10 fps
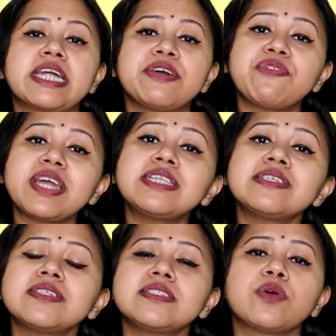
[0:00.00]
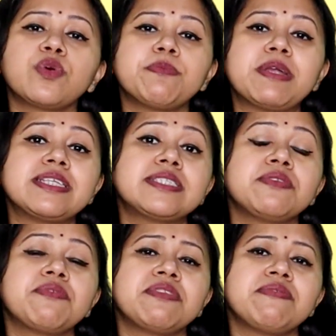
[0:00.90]
Graphites is a good
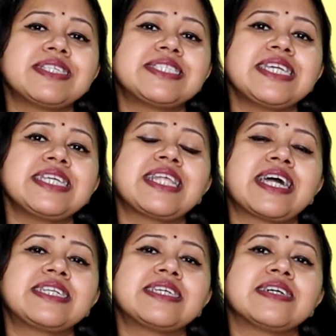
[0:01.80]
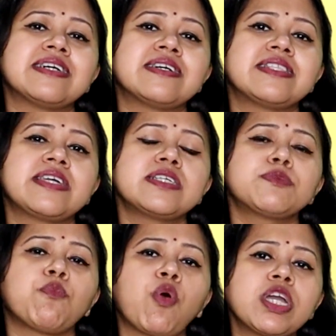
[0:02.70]
medicine when we see that there
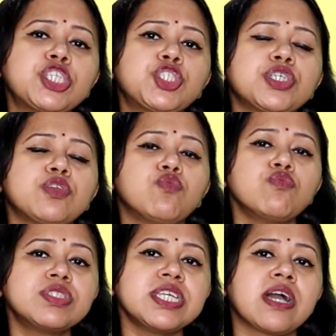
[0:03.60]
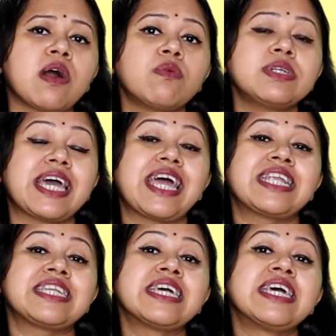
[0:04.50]
is moisture oozing out
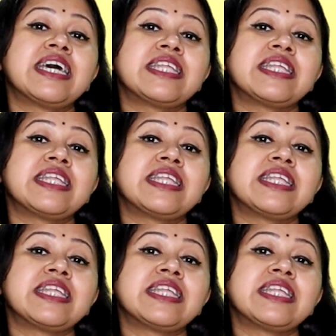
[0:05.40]
and